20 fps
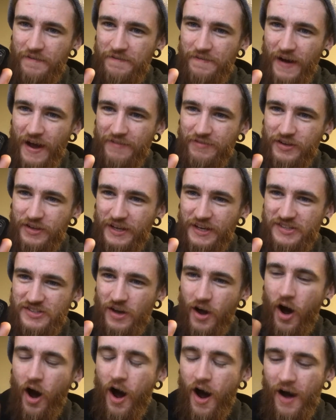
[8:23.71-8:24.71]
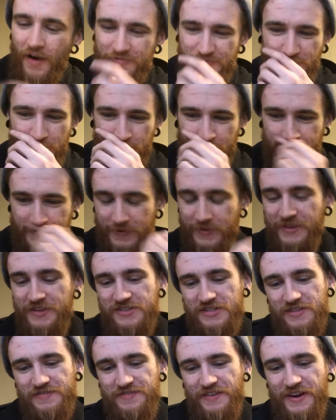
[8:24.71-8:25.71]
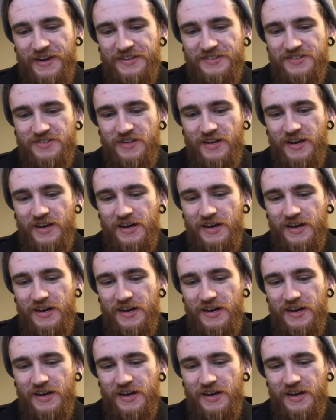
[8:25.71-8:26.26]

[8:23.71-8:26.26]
5 clicks off for this device.